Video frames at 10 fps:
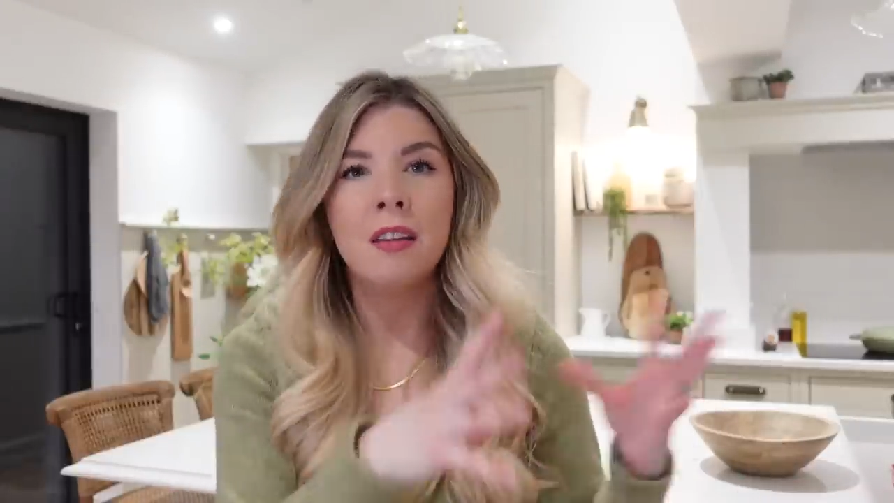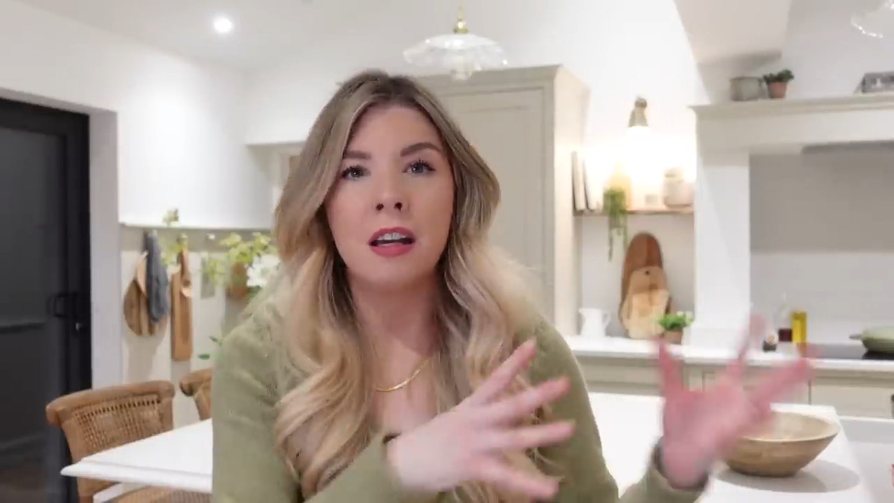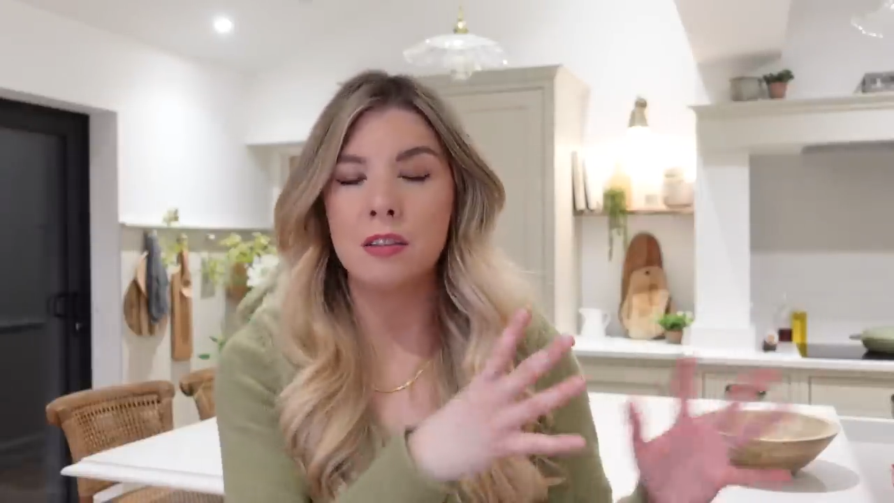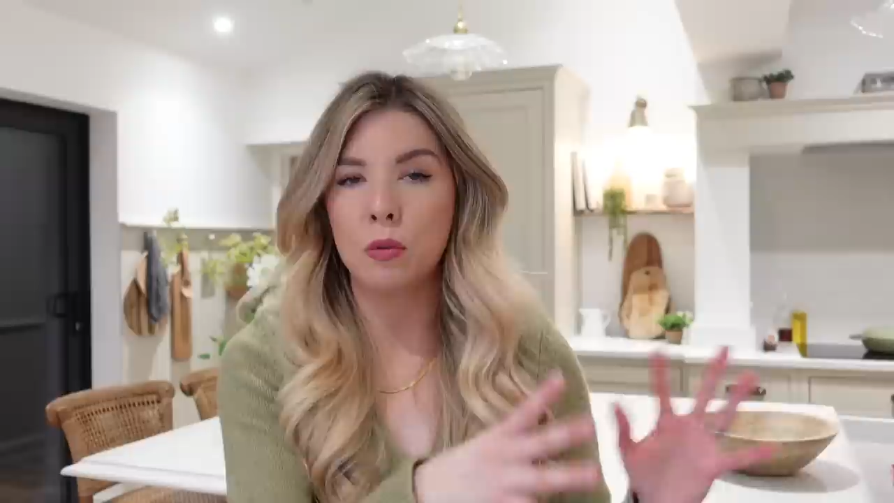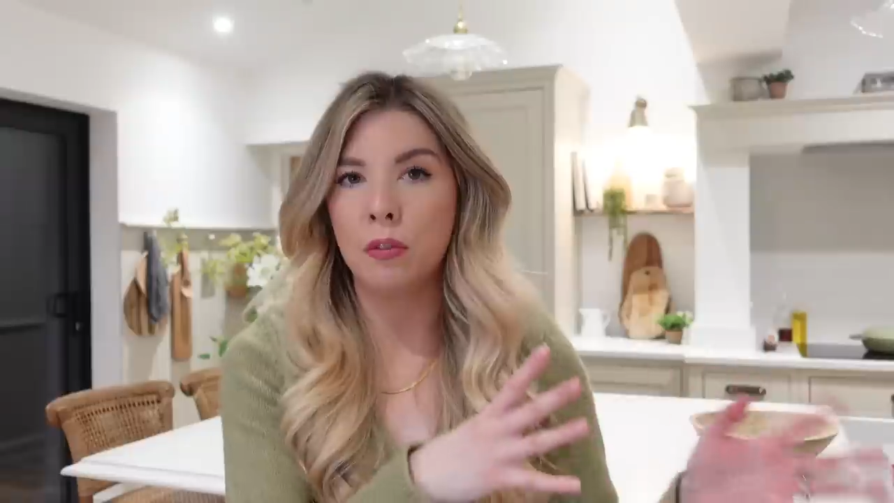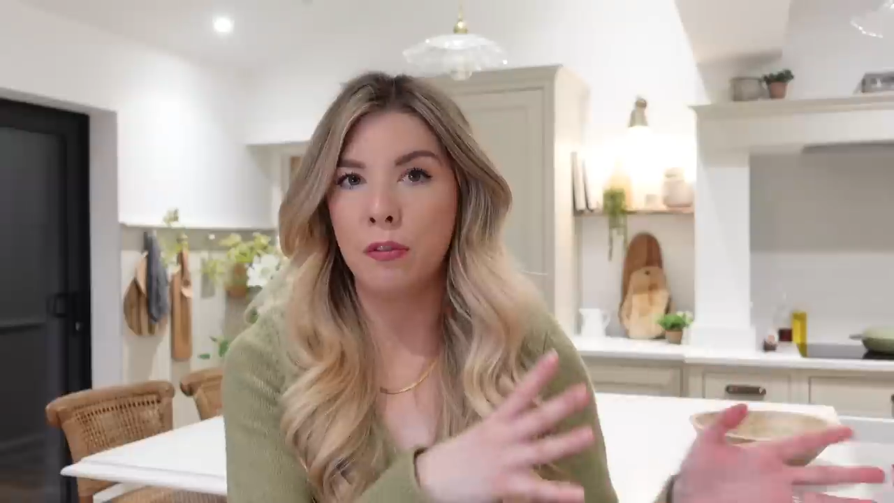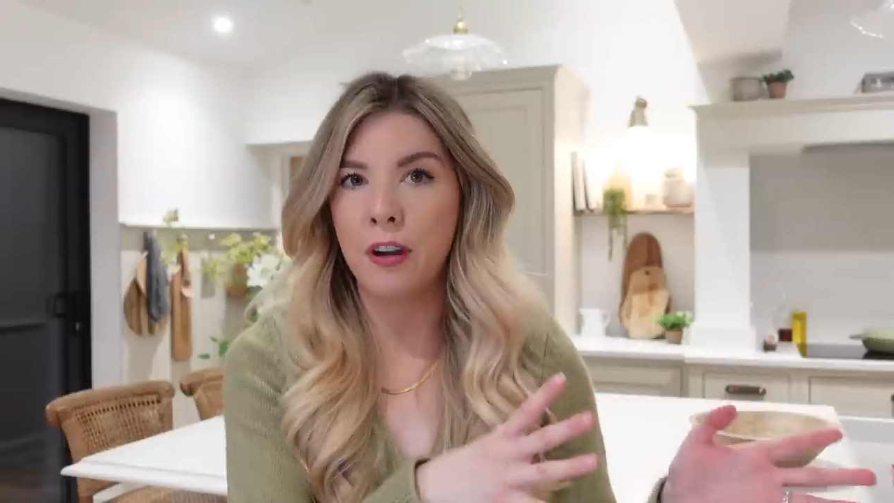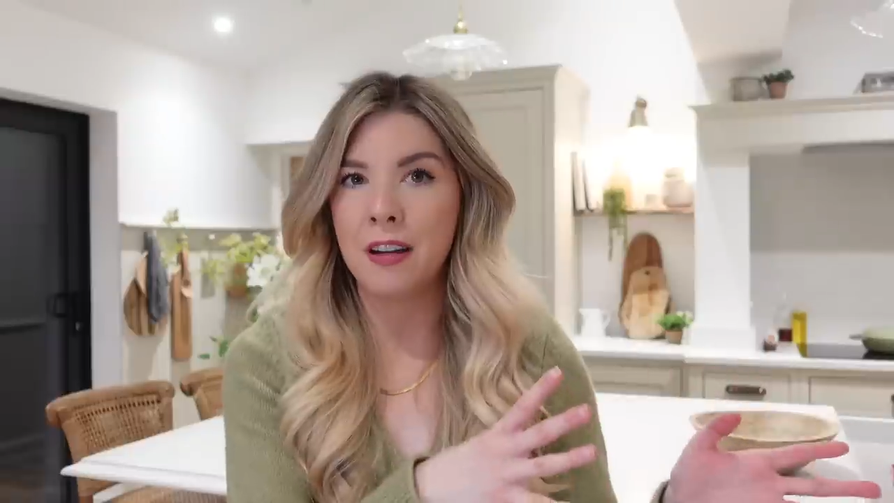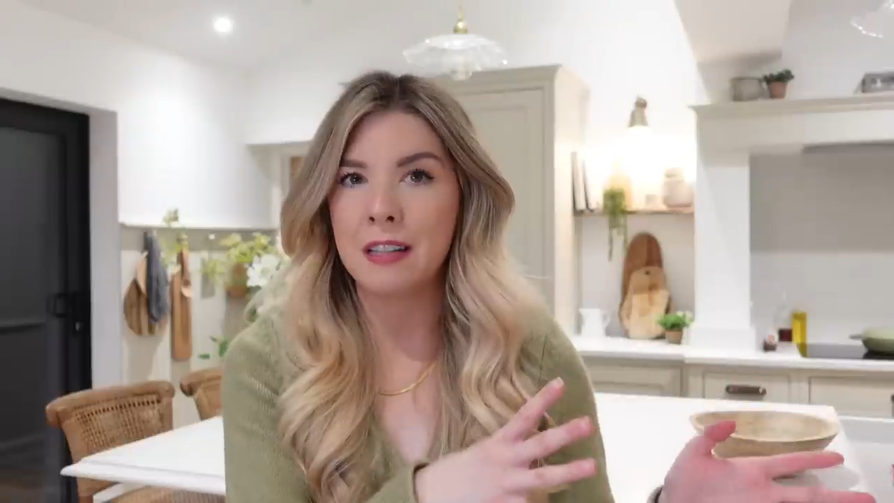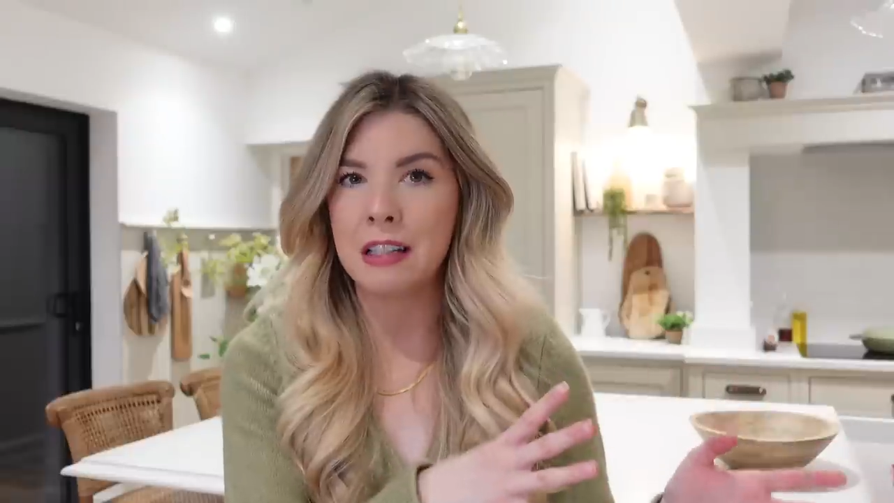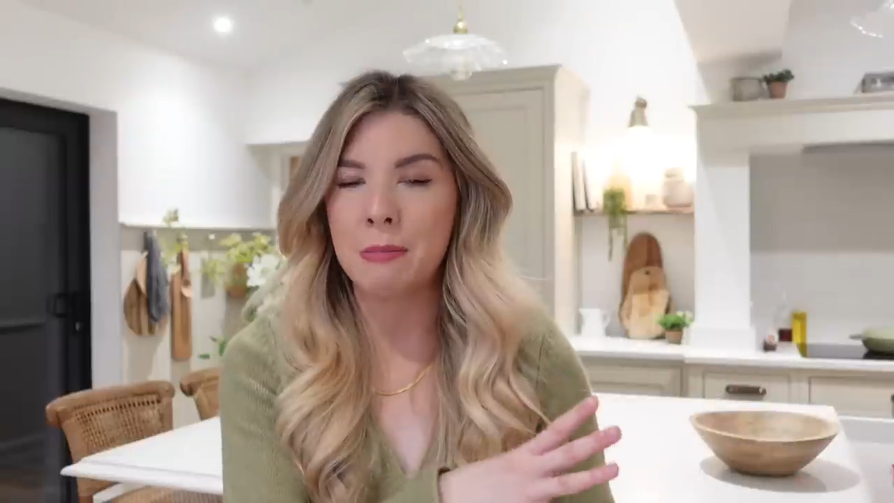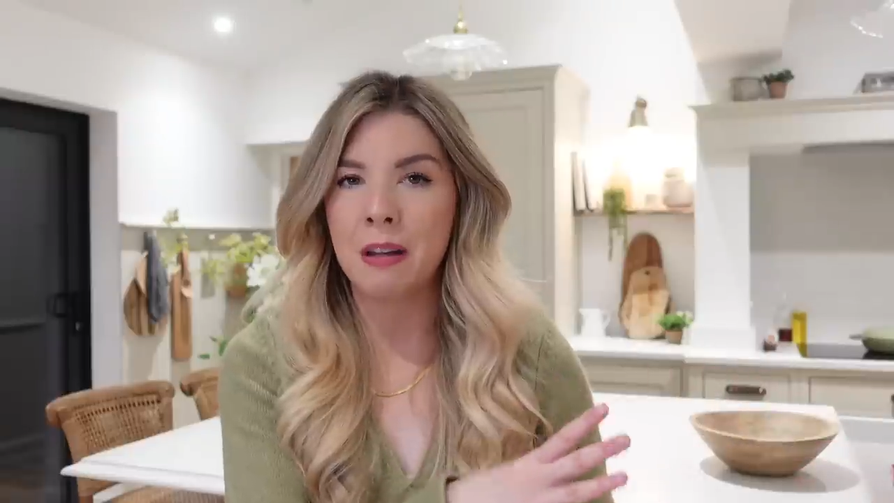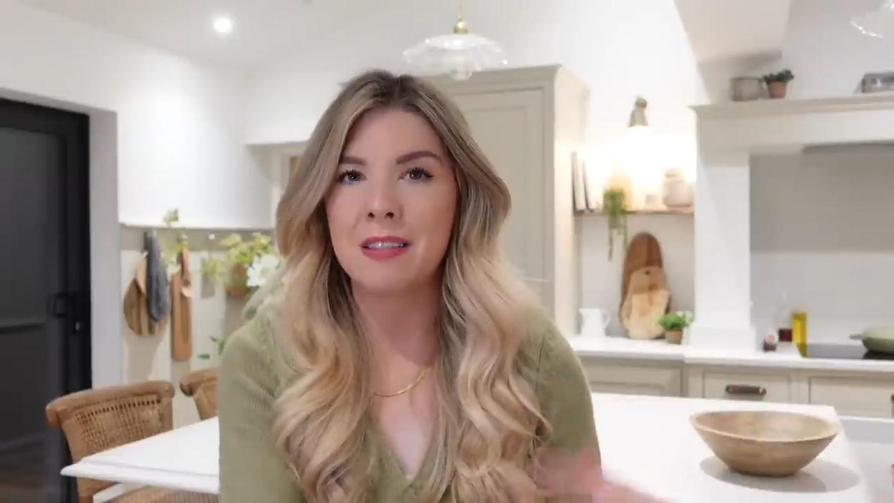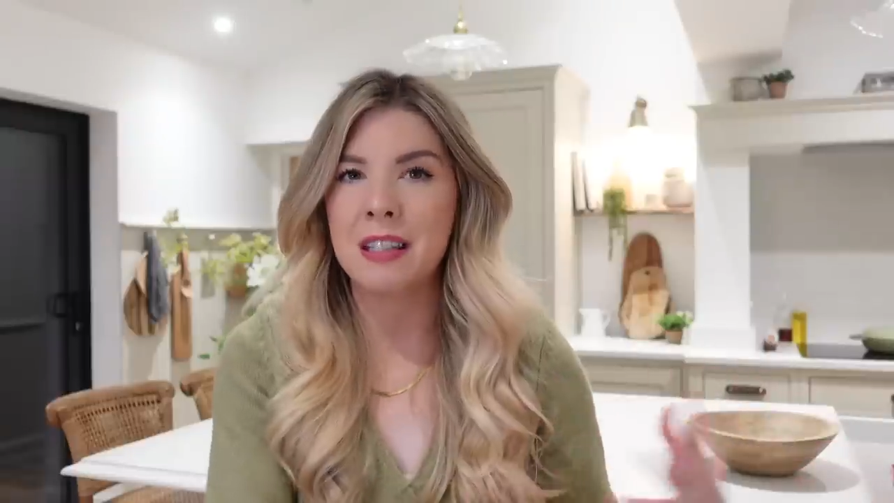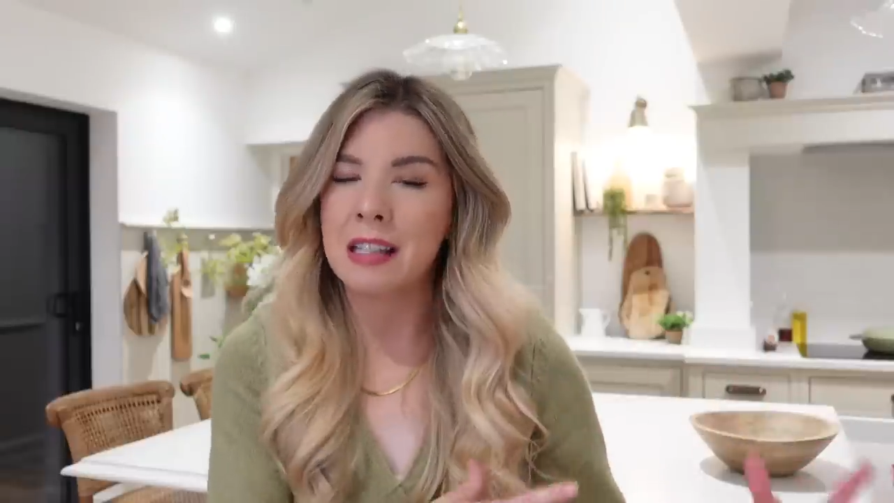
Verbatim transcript: that sort of first six months,